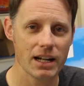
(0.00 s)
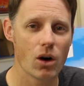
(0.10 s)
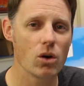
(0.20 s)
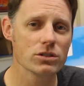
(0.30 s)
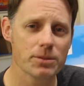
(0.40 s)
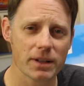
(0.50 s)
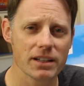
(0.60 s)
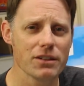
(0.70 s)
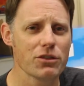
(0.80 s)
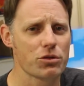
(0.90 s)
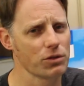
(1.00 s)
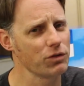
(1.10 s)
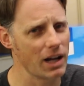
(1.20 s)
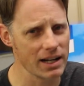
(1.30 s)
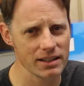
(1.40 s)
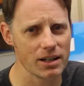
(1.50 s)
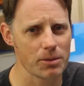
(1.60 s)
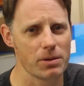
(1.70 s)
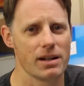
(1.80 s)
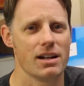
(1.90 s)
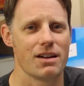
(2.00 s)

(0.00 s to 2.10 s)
Now ultimately, through flying the airplane,